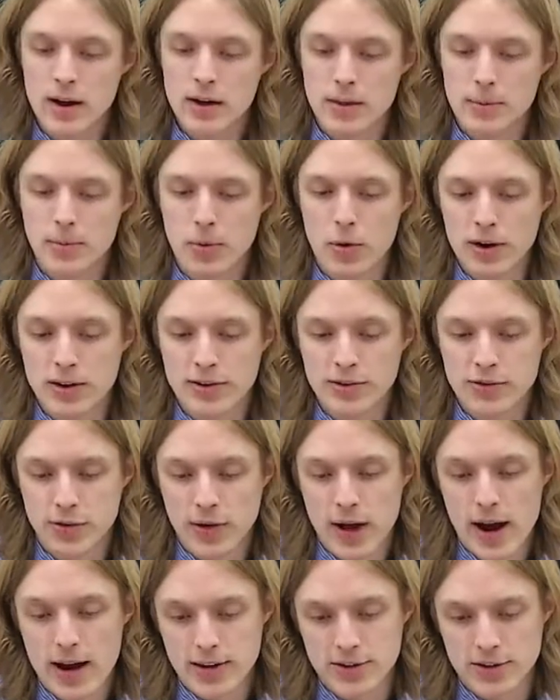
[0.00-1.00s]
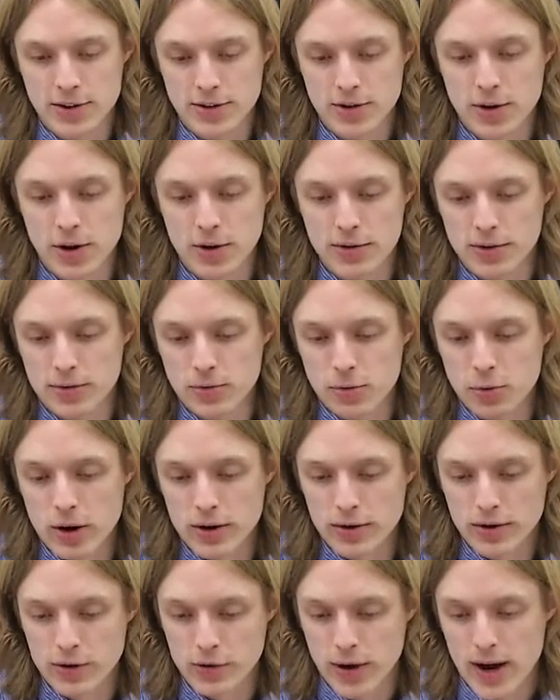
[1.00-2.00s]
The points track just goes in
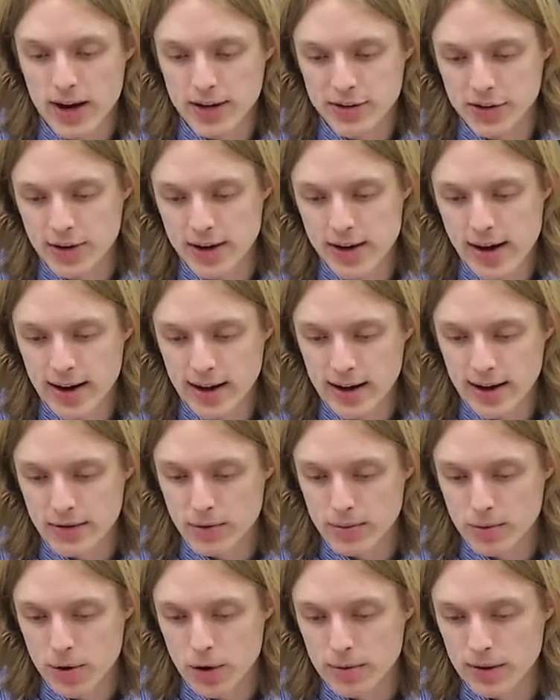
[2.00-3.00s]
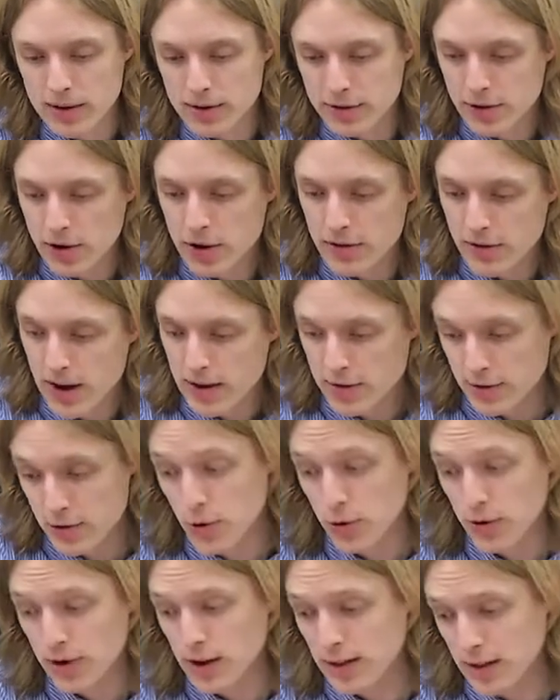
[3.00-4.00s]
one direction at any given moment. So if I
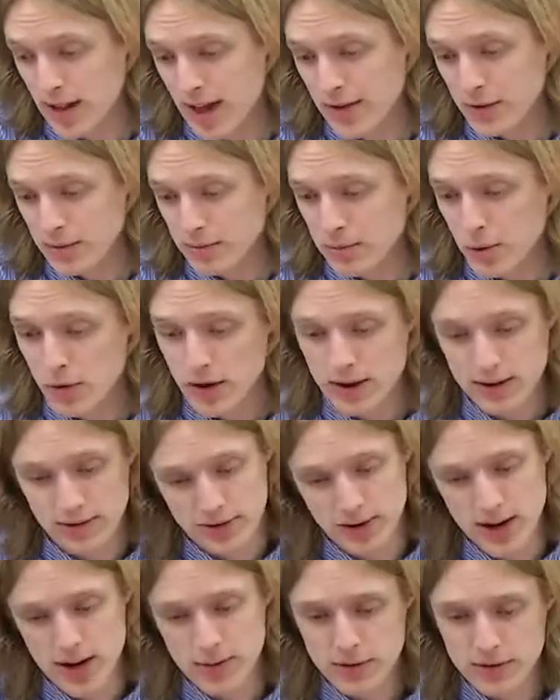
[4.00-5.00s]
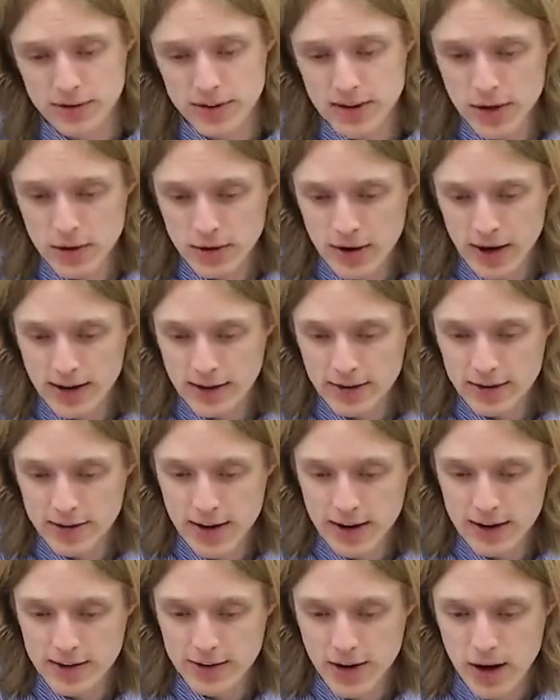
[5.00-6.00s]
scored 11 points and I was the United
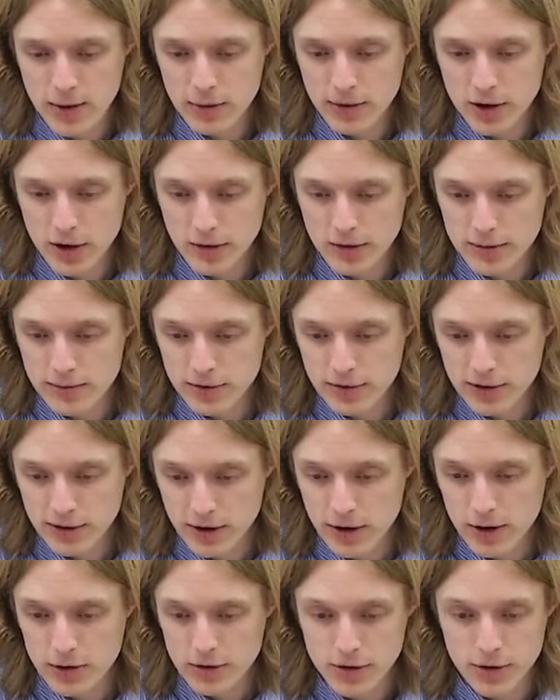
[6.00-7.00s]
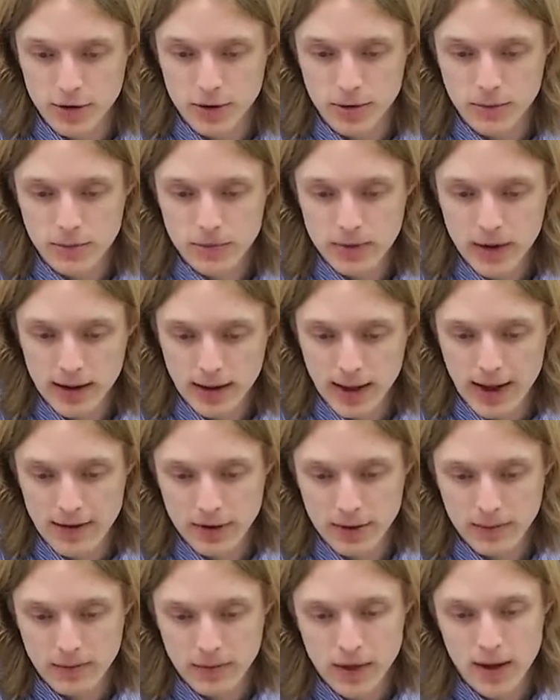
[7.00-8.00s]
States, I would go from 0 to
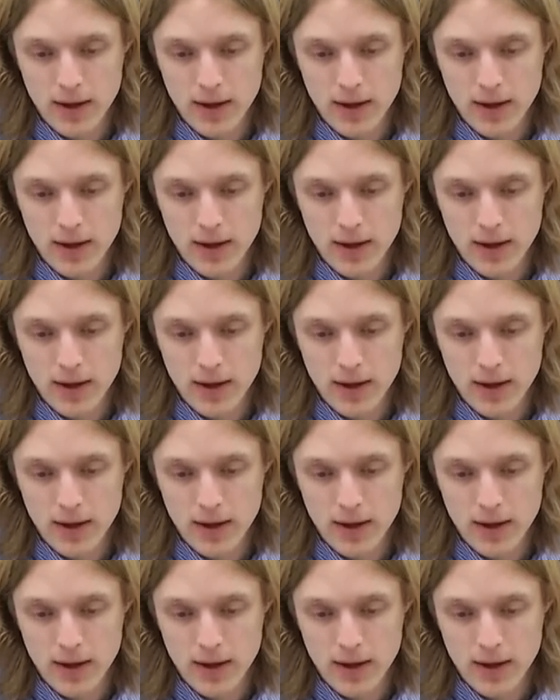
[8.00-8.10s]
11.